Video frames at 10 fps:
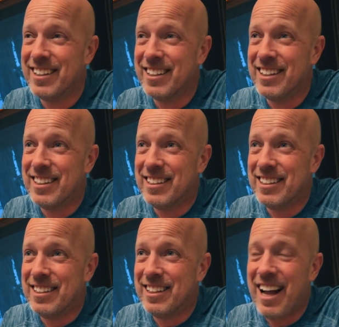
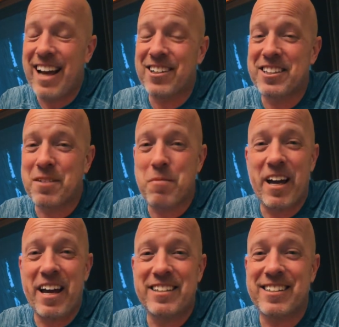I don't
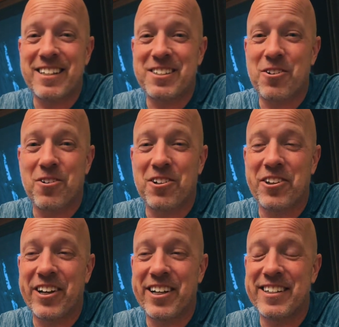think my 18 year
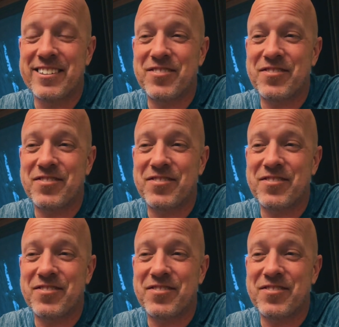old,